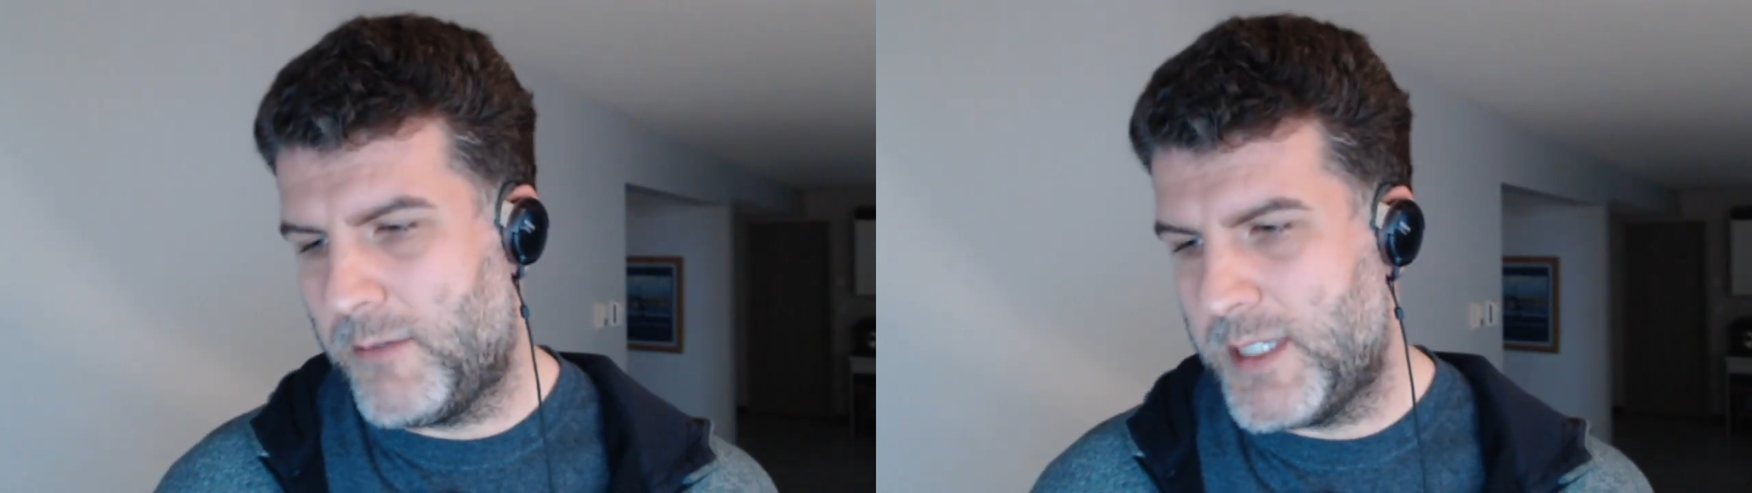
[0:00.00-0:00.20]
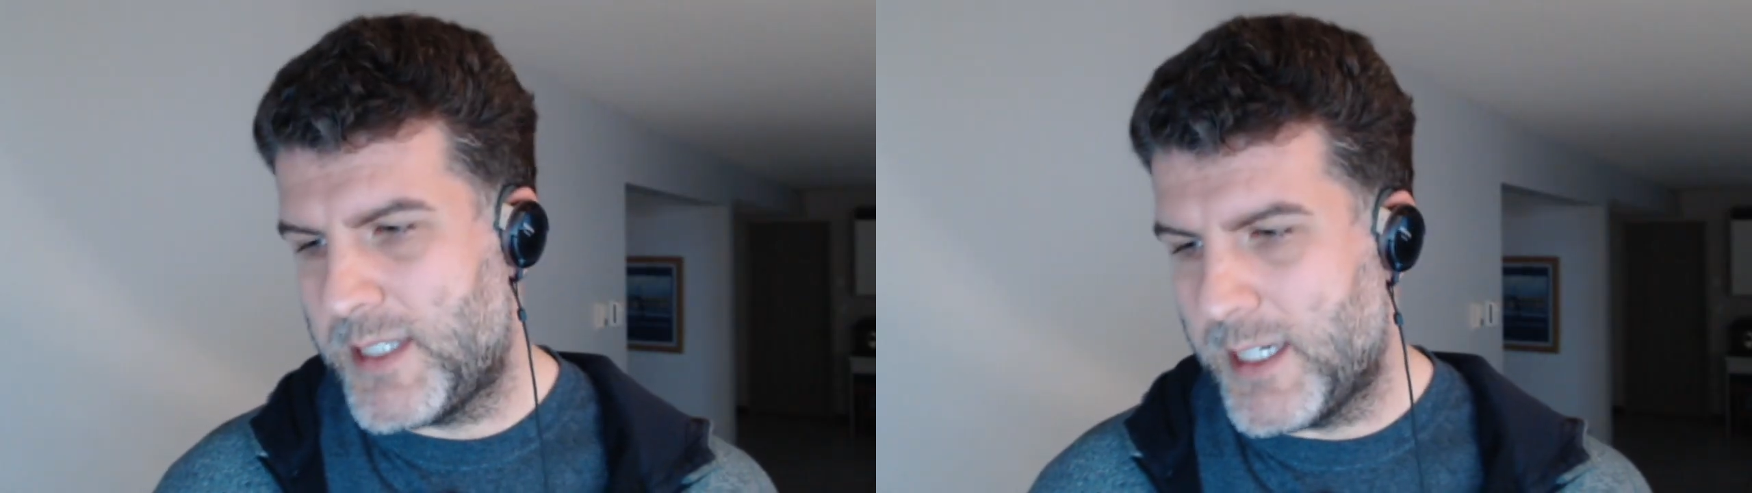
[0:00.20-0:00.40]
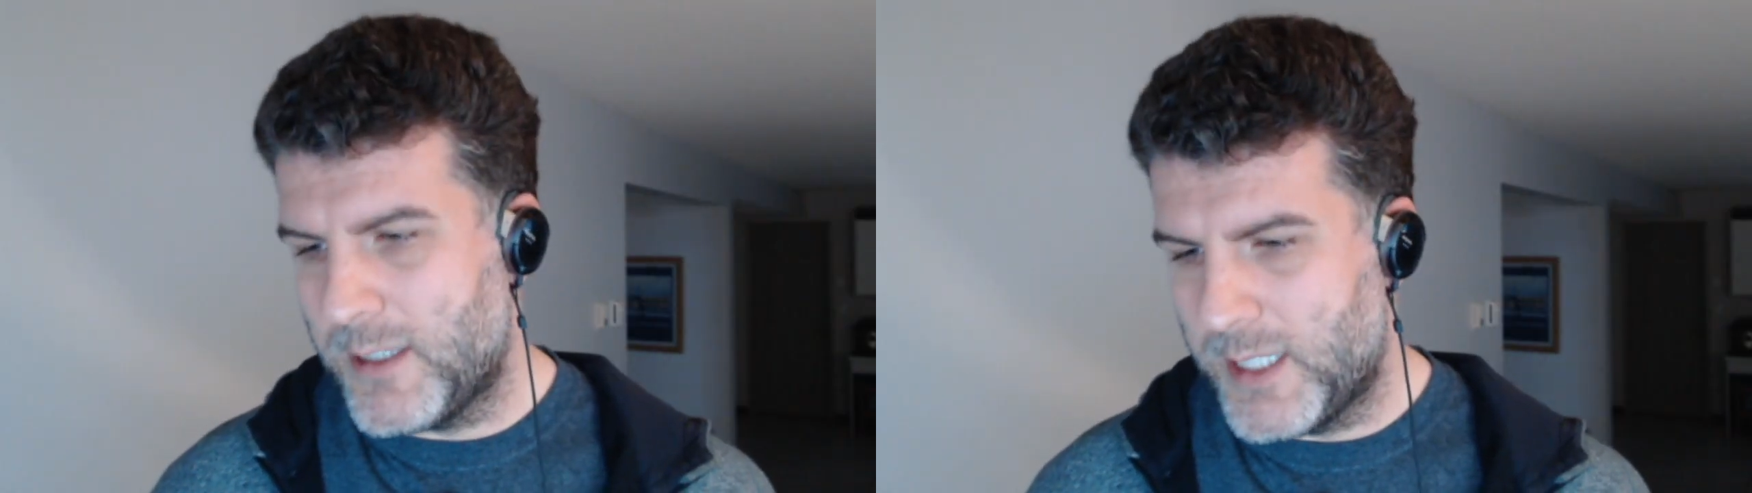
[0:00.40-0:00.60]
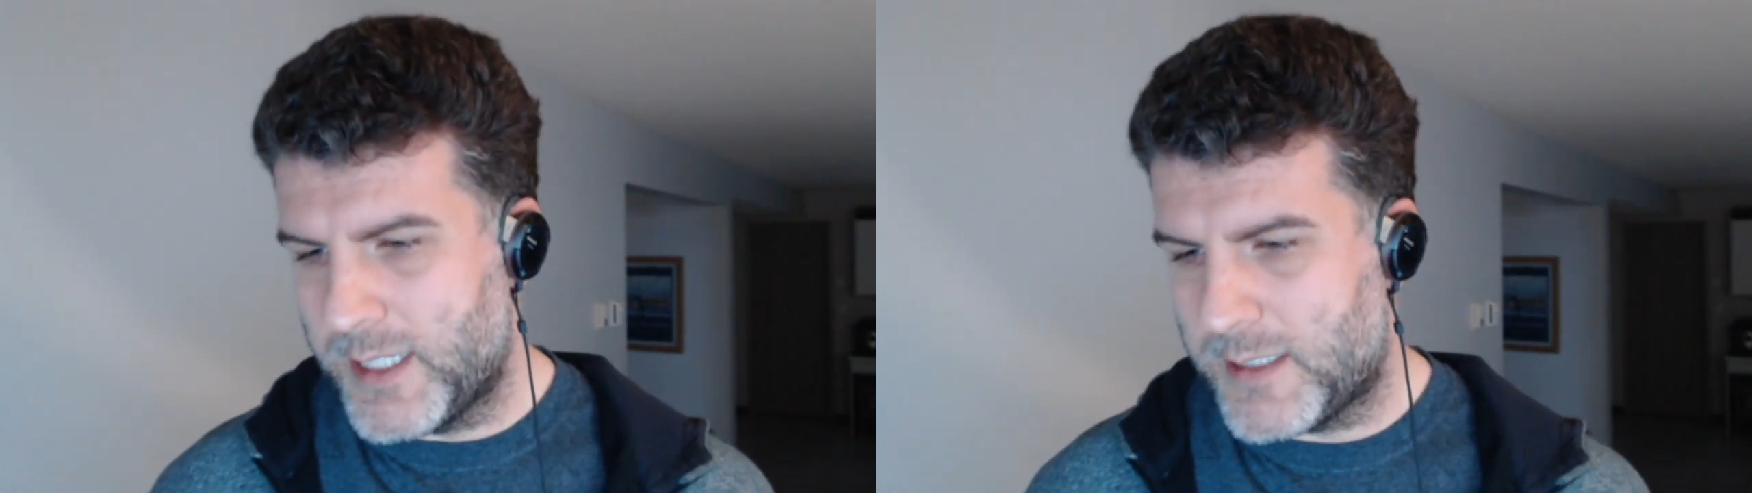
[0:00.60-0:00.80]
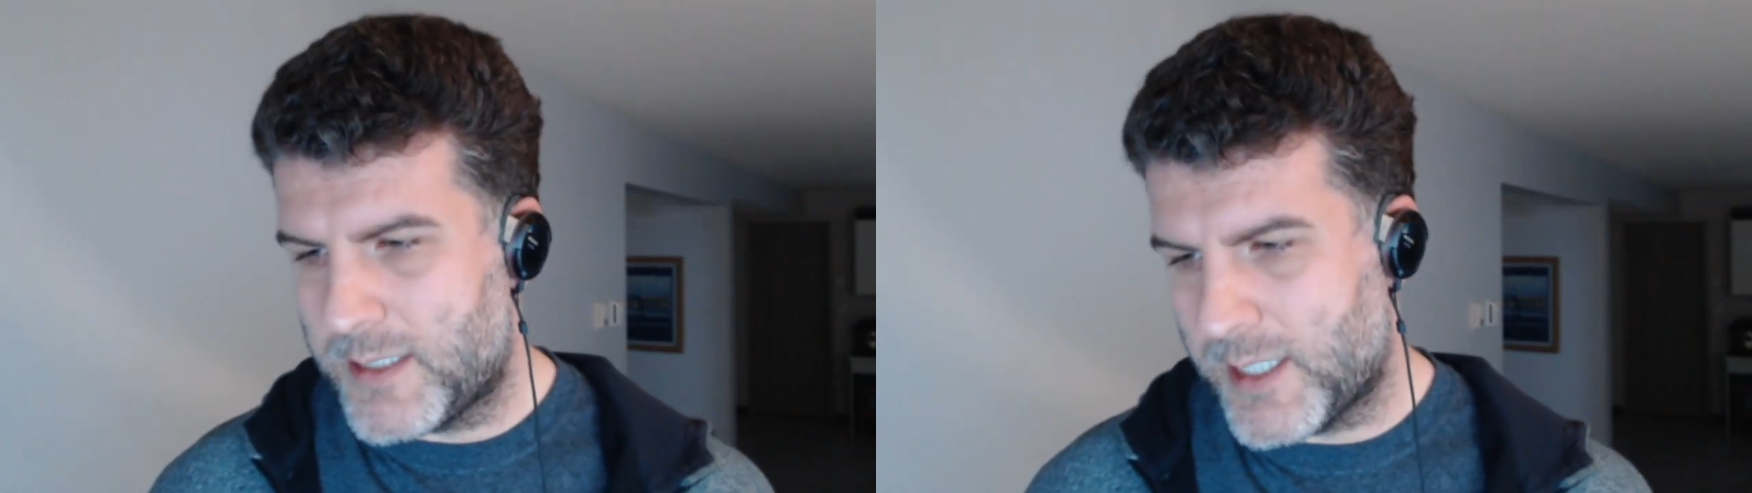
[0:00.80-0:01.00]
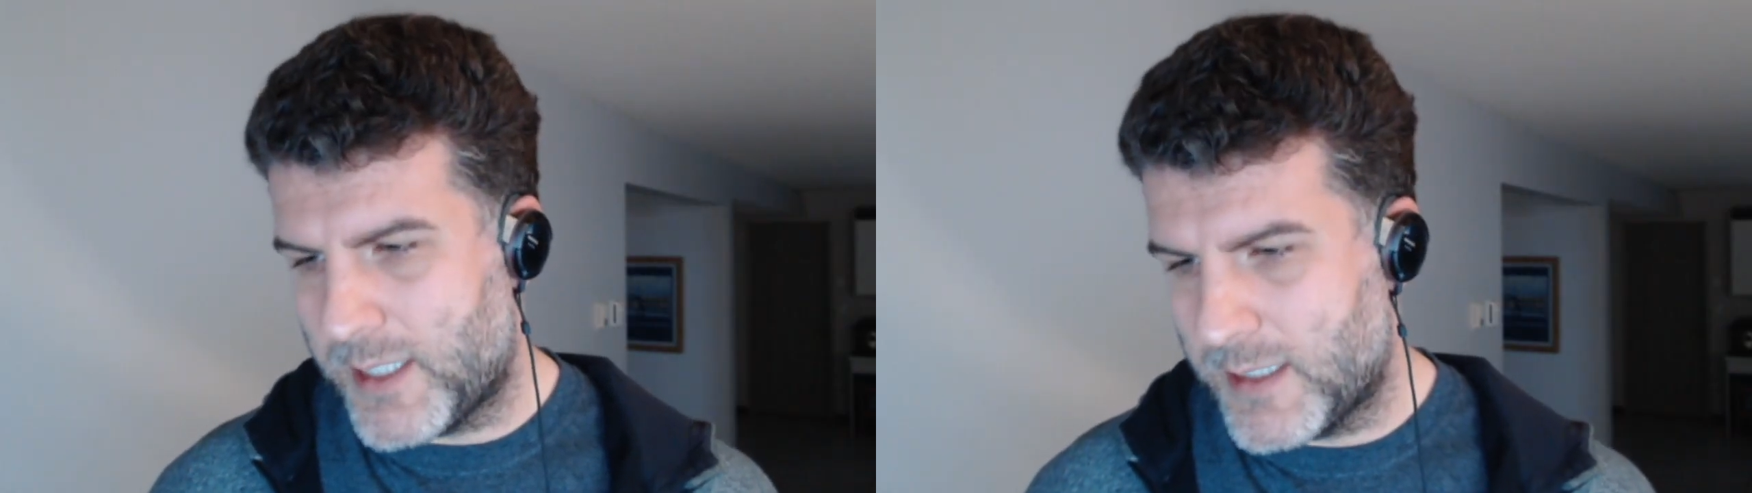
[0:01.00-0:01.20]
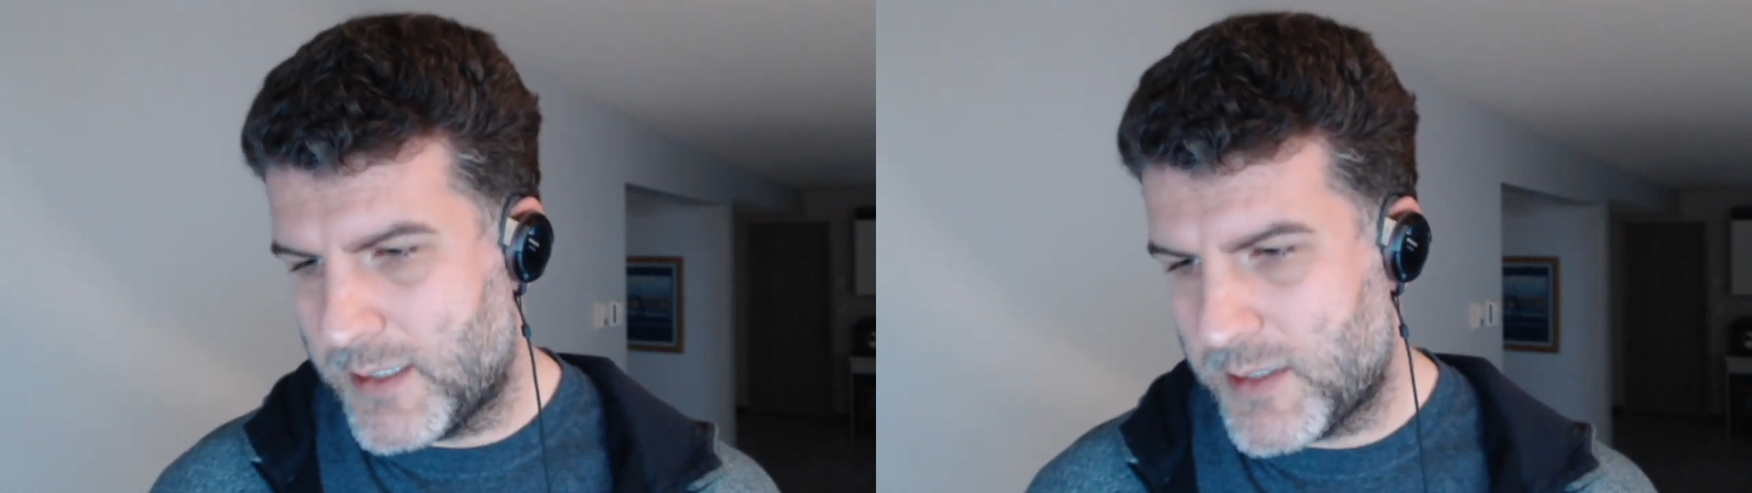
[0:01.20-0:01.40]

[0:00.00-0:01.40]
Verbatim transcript: when you take a look at uh,